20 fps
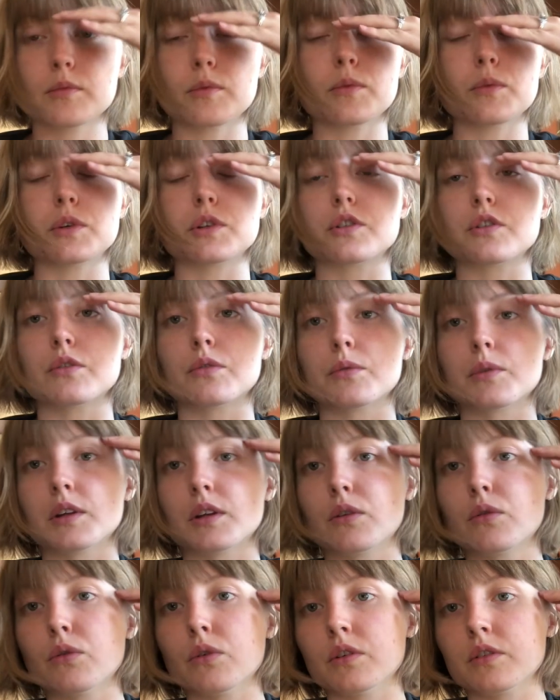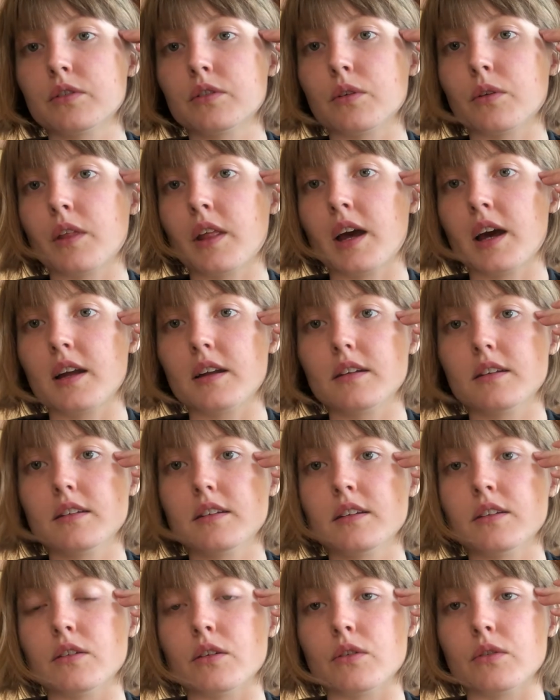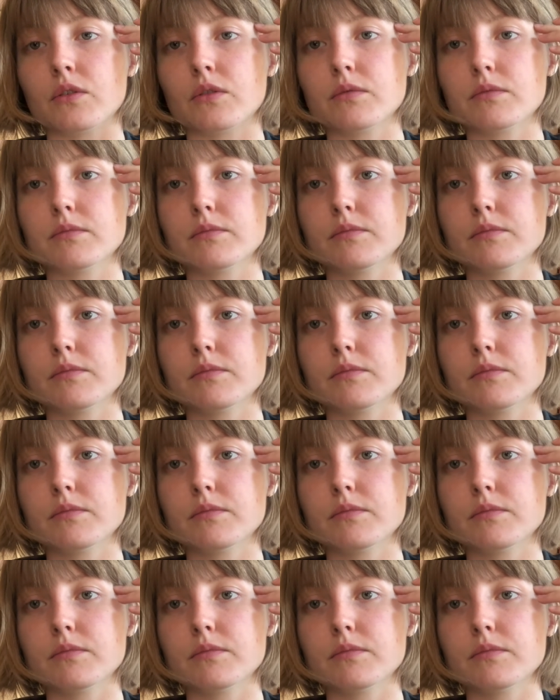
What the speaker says: Which is really cool. So that, you know,